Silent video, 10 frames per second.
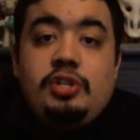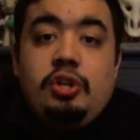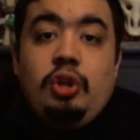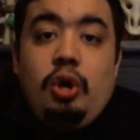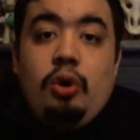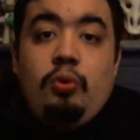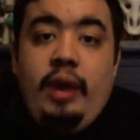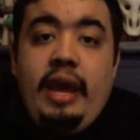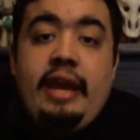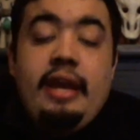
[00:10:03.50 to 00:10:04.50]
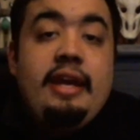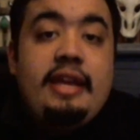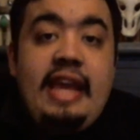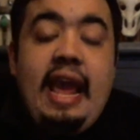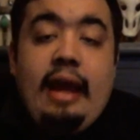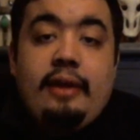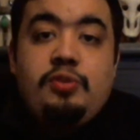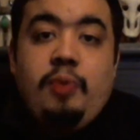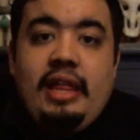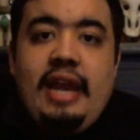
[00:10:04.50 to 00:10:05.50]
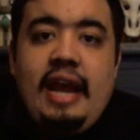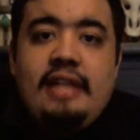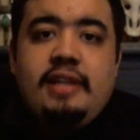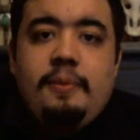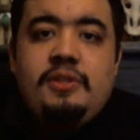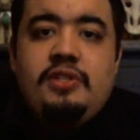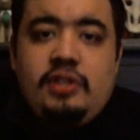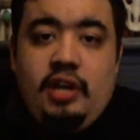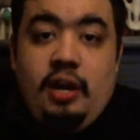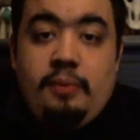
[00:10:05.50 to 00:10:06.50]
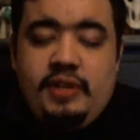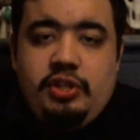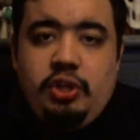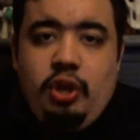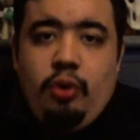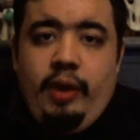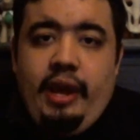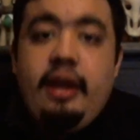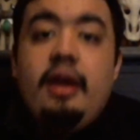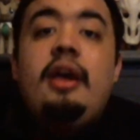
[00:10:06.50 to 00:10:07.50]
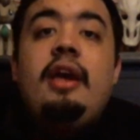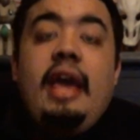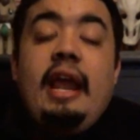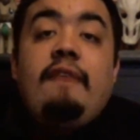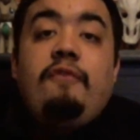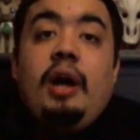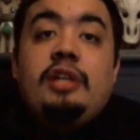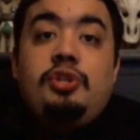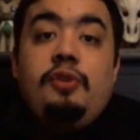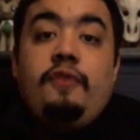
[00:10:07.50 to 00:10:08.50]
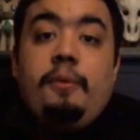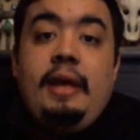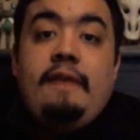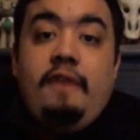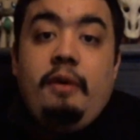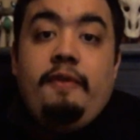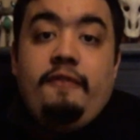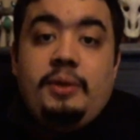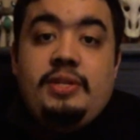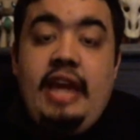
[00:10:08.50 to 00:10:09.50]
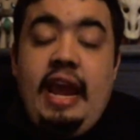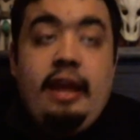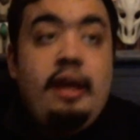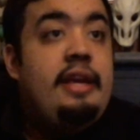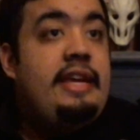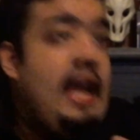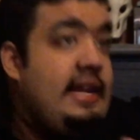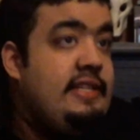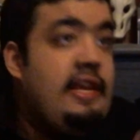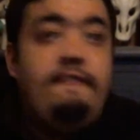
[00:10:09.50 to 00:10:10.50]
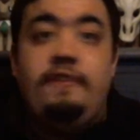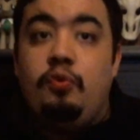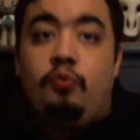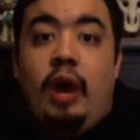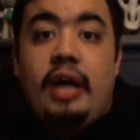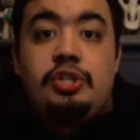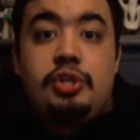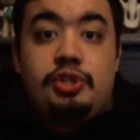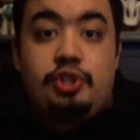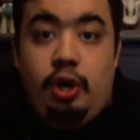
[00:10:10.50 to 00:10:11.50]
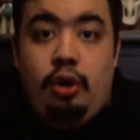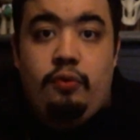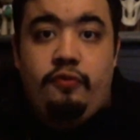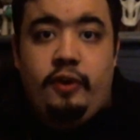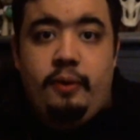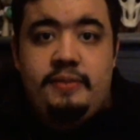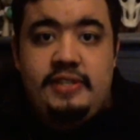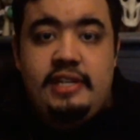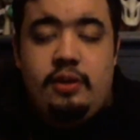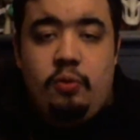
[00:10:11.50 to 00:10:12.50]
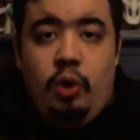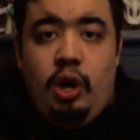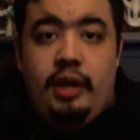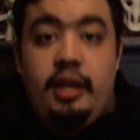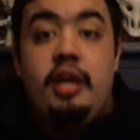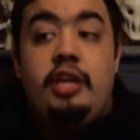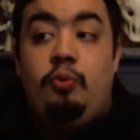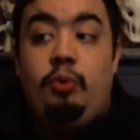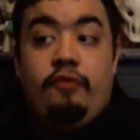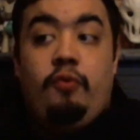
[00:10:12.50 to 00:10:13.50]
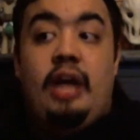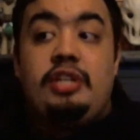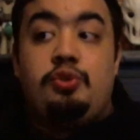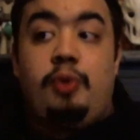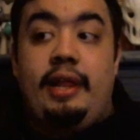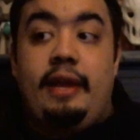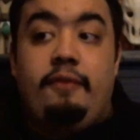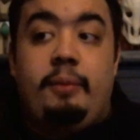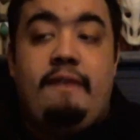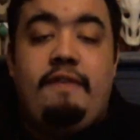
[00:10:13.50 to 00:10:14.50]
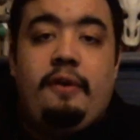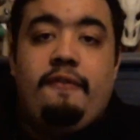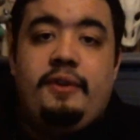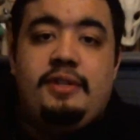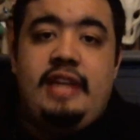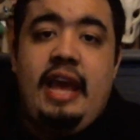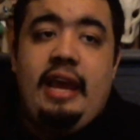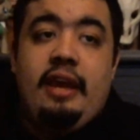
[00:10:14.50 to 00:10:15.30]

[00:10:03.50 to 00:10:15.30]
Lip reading: a long way. Yeah, Twilight has come such a long way. And I've watched you from that very first day. Yes, if you watched the show from season 1, you would have watched Twilight from that very first day.